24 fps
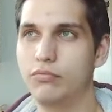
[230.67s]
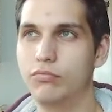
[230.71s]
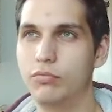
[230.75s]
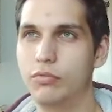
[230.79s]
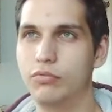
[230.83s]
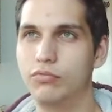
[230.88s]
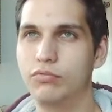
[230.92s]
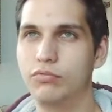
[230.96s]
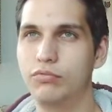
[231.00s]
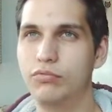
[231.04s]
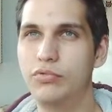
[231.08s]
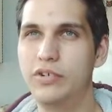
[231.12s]

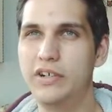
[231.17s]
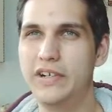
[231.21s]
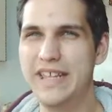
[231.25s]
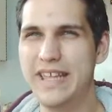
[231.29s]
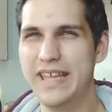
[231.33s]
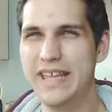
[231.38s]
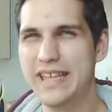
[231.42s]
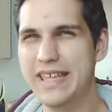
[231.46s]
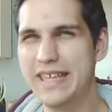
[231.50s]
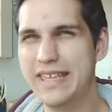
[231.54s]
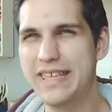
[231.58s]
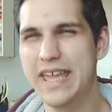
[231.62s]

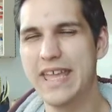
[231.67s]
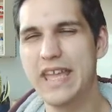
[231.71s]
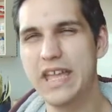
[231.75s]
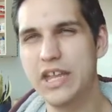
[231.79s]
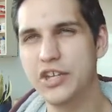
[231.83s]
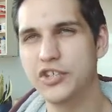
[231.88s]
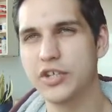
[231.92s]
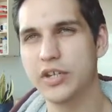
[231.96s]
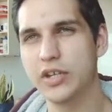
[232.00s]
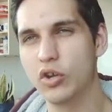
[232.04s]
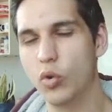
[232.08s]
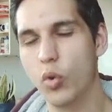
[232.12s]
really
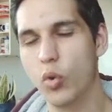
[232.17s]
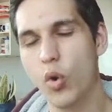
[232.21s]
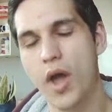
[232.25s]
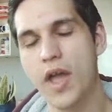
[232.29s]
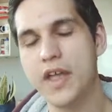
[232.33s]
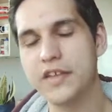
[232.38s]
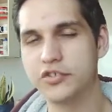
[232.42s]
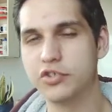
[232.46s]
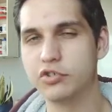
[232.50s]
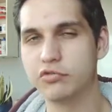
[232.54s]
engaging quite as